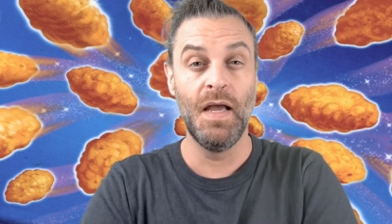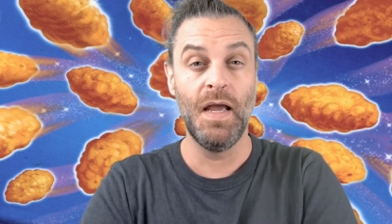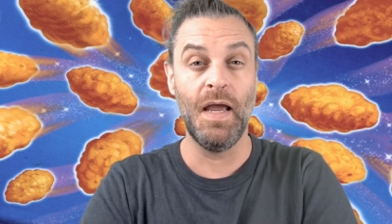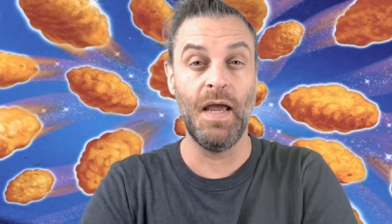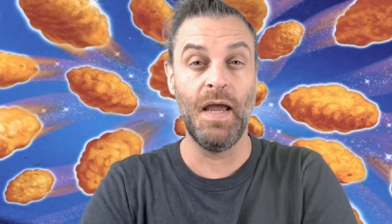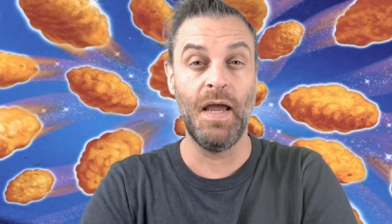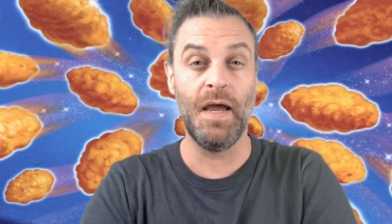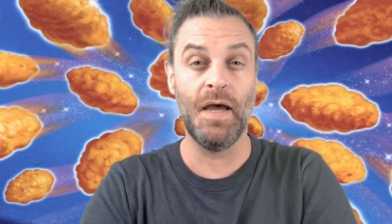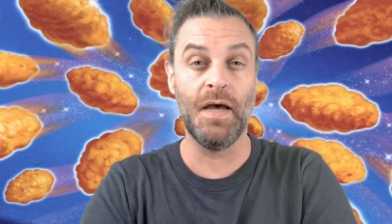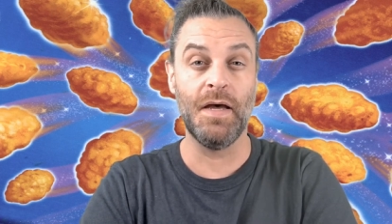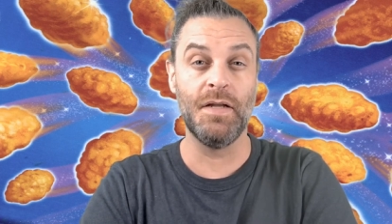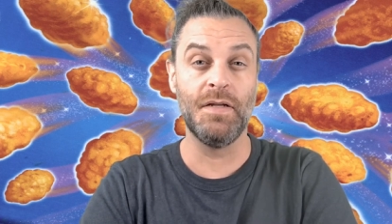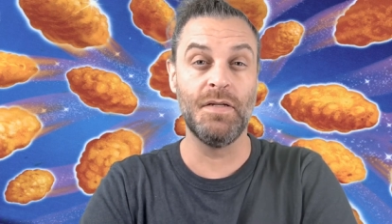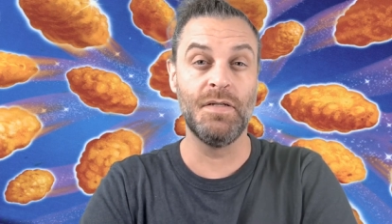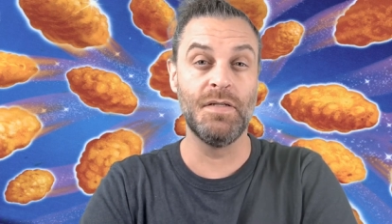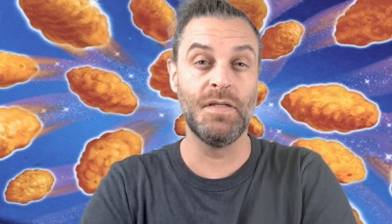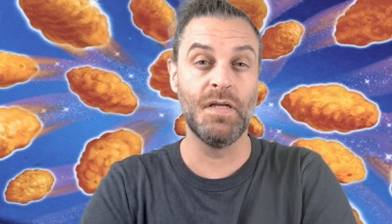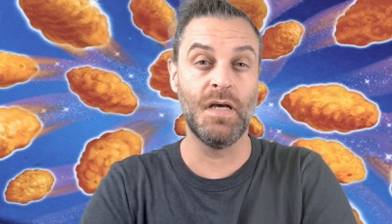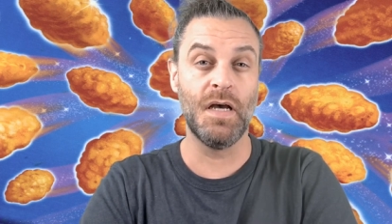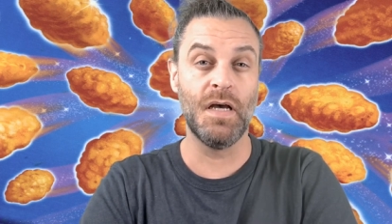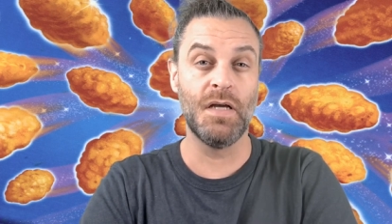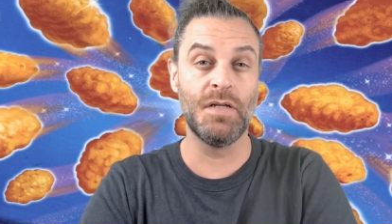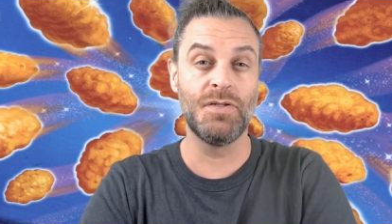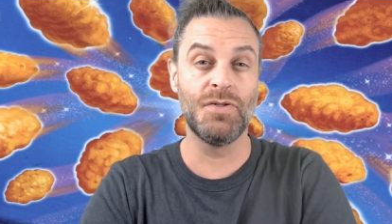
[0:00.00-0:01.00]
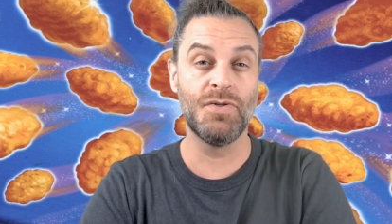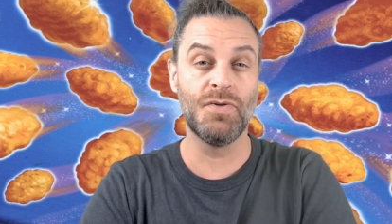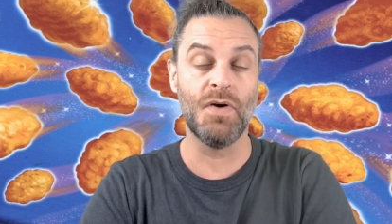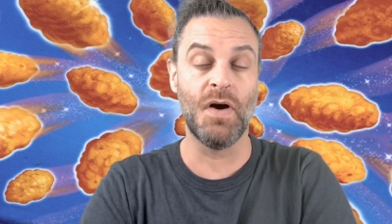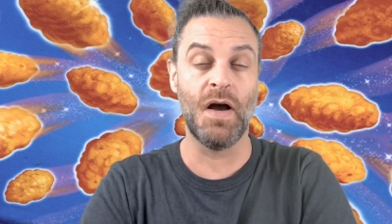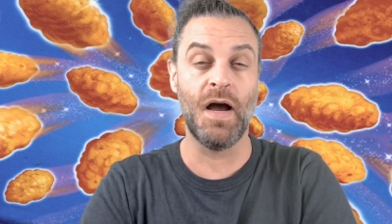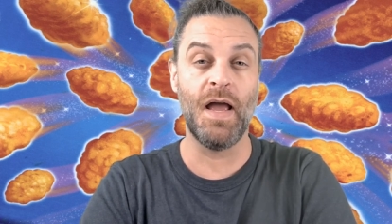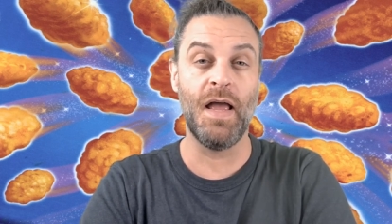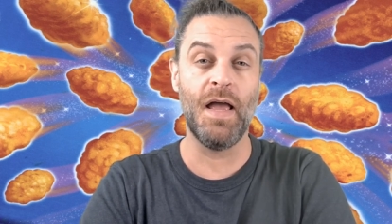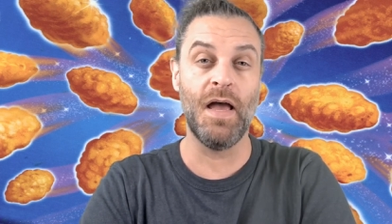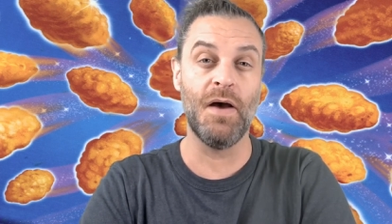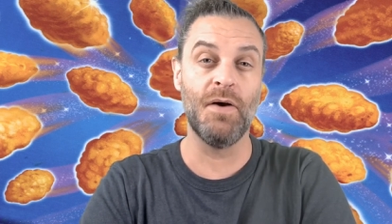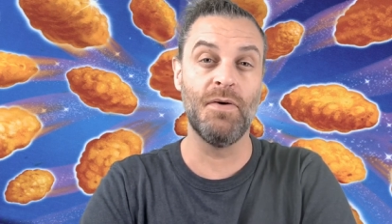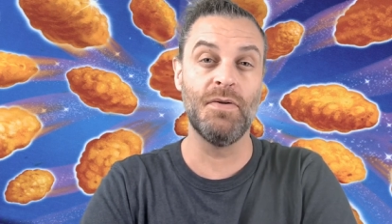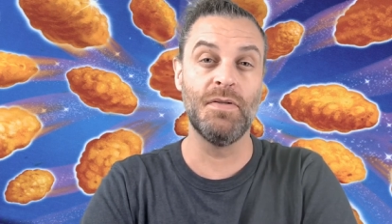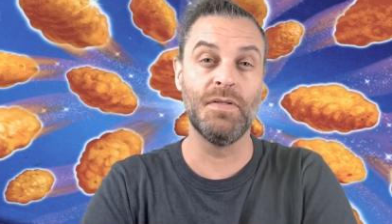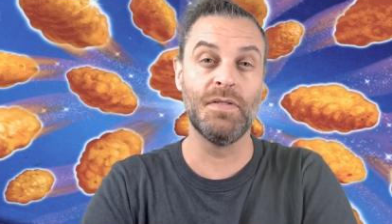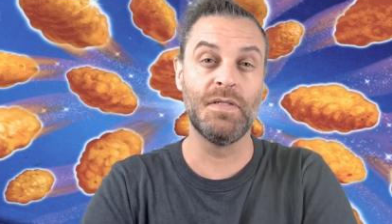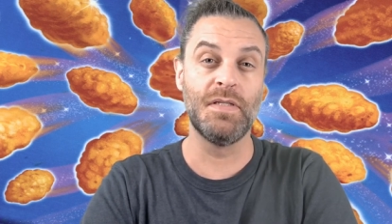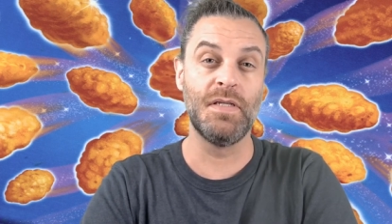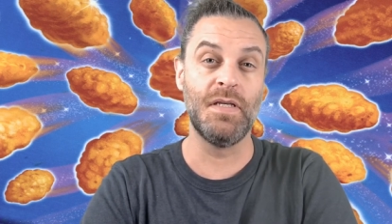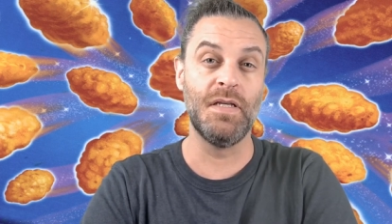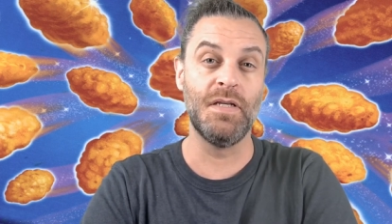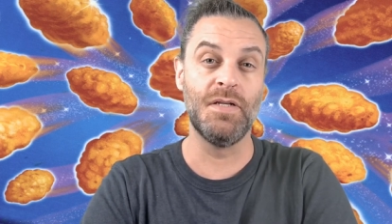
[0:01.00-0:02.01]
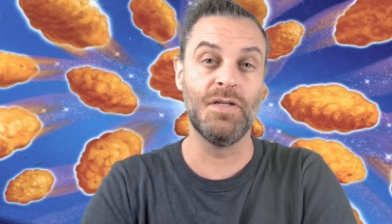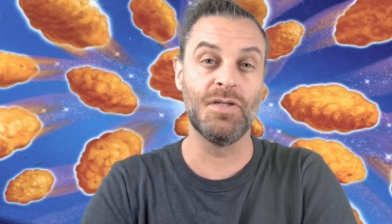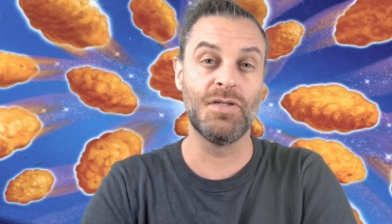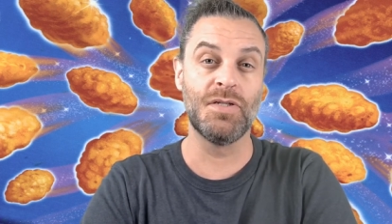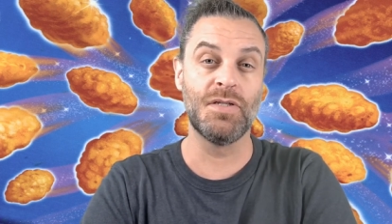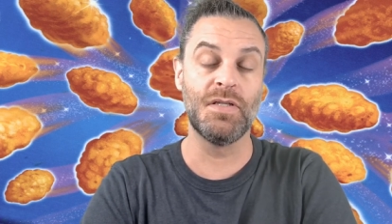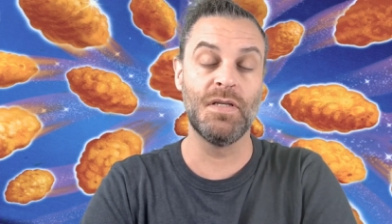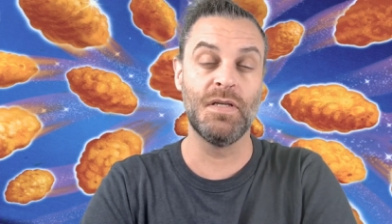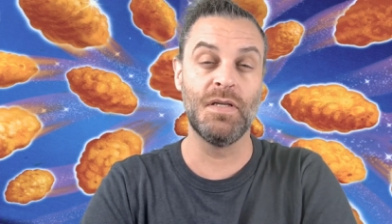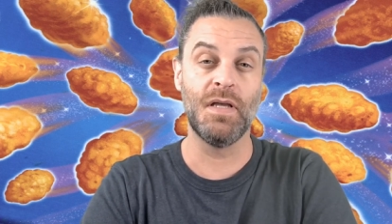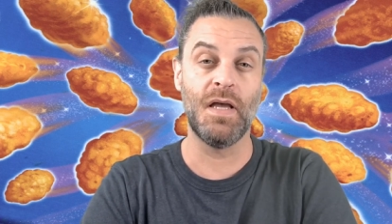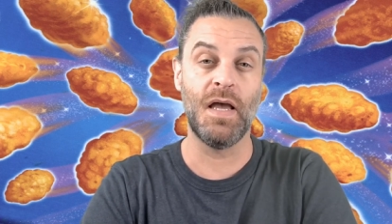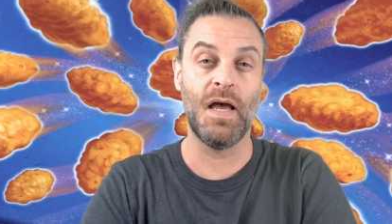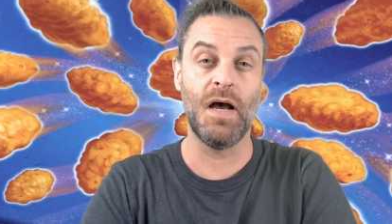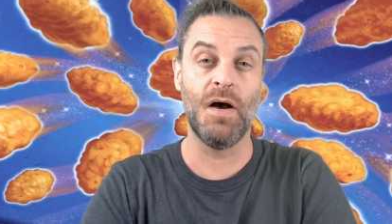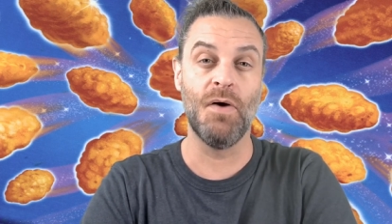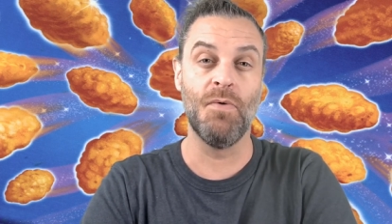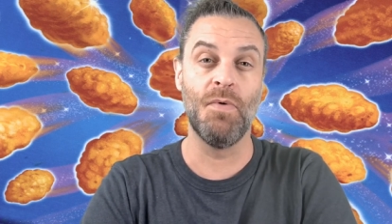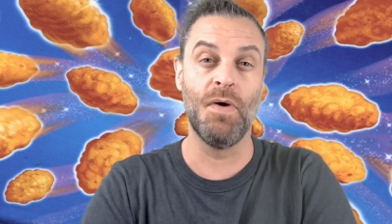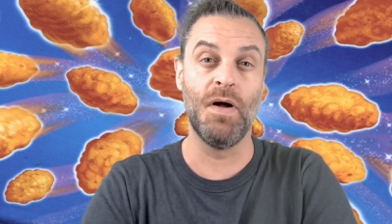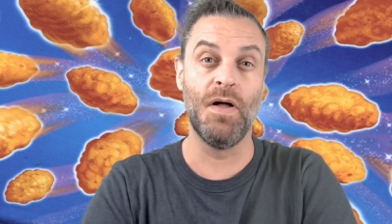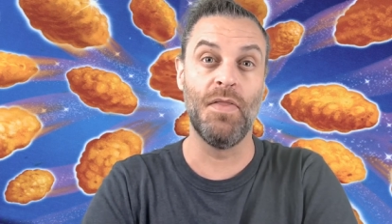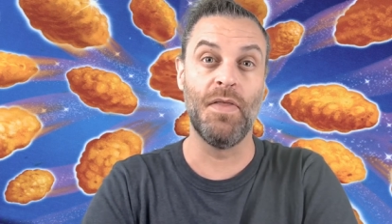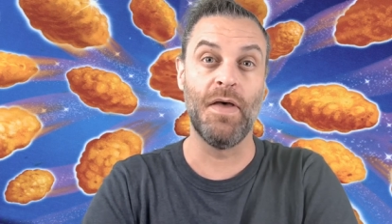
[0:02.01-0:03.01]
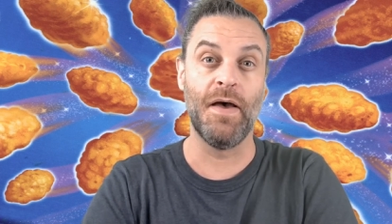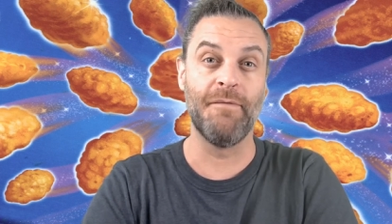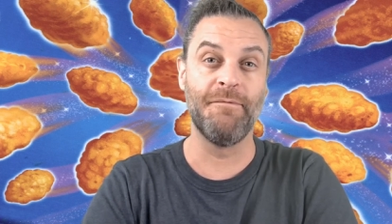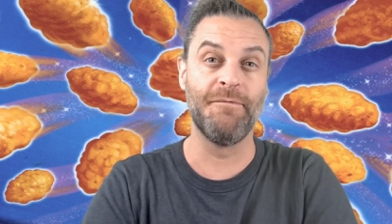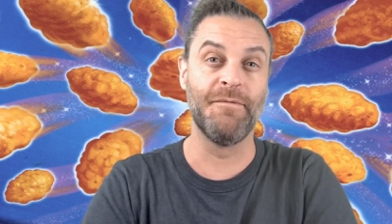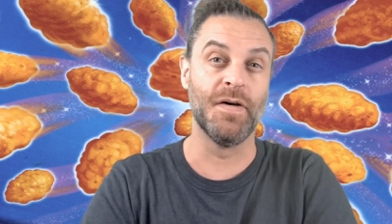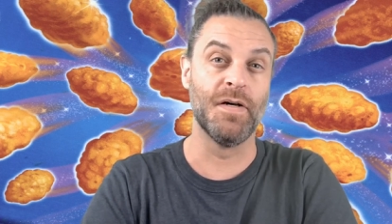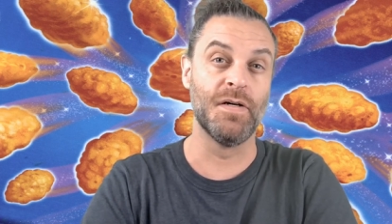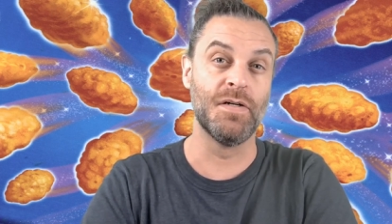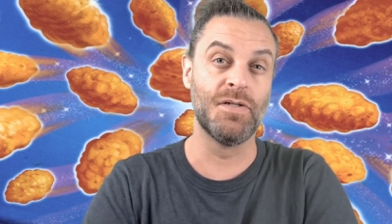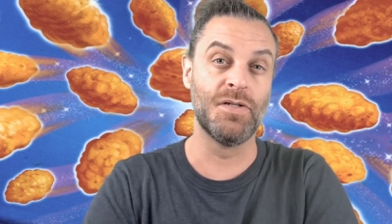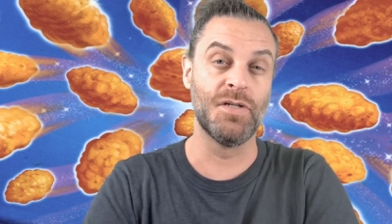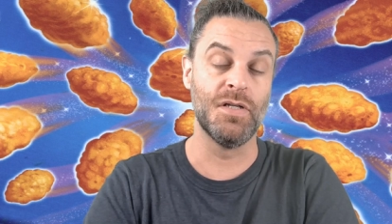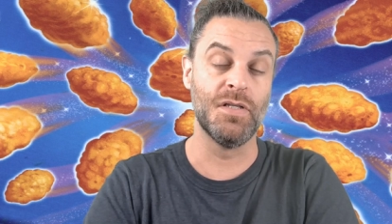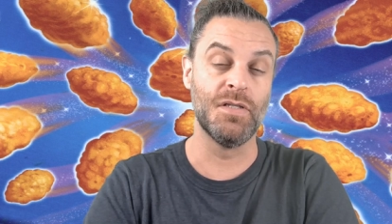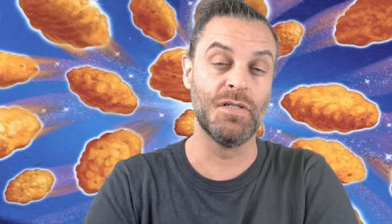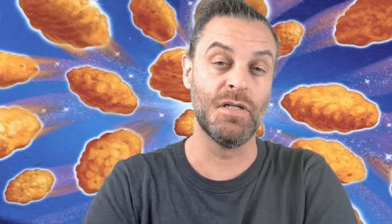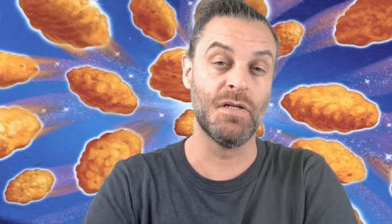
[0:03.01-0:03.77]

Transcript: and uh, try out and see just how well that functions.